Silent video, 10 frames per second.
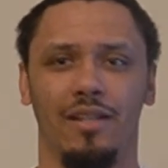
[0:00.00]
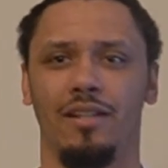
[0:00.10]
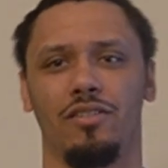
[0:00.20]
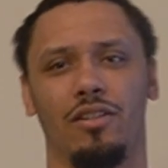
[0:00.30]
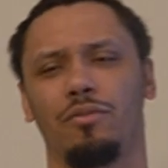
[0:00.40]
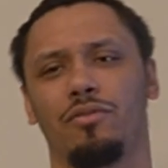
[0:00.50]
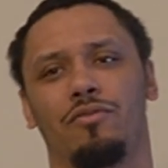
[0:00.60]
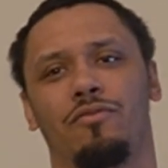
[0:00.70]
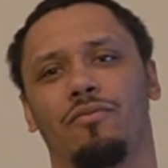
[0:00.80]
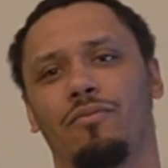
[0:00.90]
So it
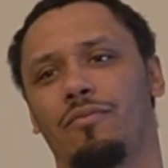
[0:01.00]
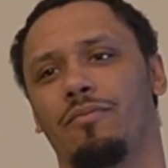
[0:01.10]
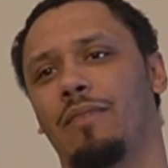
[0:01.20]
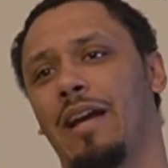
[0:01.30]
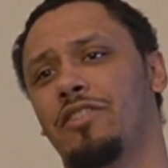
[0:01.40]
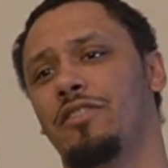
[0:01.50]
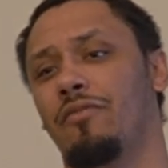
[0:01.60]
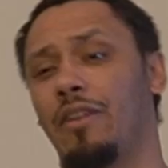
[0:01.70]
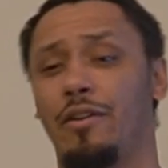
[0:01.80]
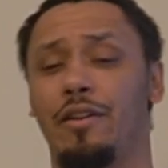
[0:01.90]
was actually
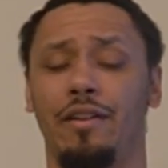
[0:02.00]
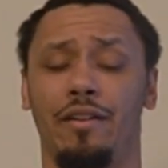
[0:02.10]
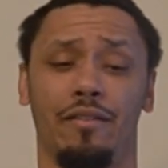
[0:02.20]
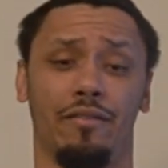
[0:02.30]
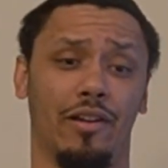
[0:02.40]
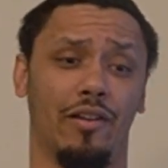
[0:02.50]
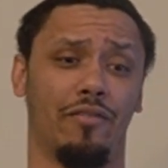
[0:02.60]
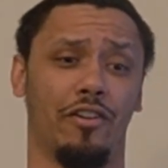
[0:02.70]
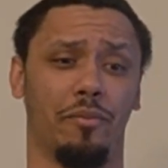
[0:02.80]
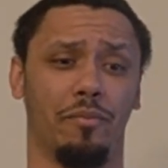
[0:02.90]
very, very,
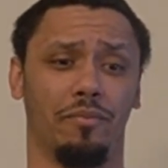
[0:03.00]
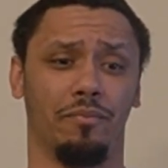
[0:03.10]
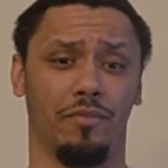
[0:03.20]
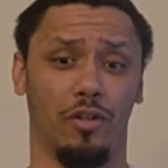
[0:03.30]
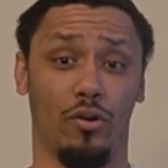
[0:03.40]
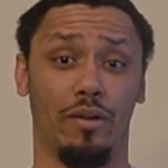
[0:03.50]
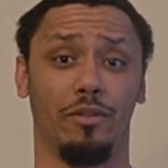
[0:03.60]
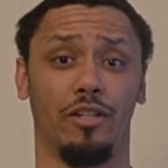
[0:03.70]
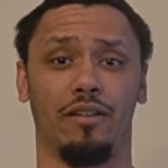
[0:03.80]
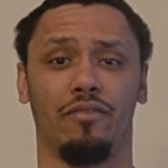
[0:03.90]
very grim
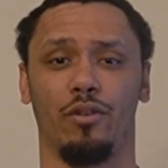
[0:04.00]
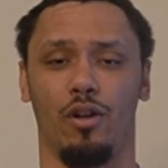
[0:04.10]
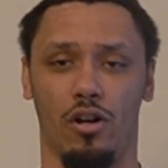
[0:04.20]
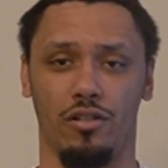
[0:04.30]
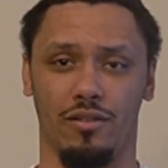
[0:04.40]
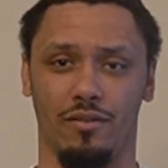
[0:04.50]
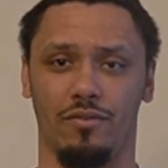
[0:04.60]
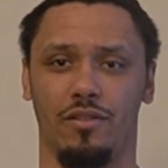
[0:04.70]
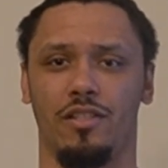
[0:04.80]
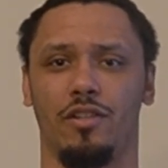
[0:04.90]
looking for Carlton,
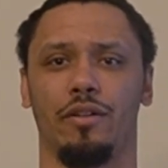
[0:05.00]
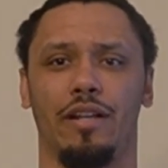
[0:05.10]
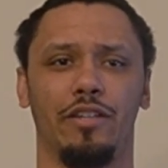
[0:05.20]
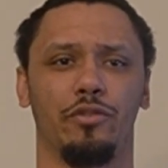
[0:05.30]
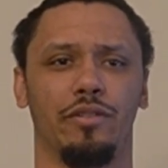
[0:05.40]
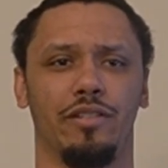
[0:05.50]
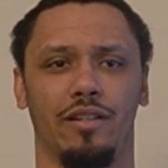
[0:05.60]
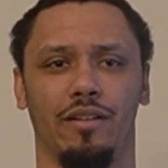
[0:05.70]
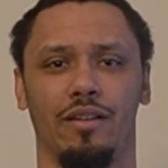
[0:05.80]
considering the injuries and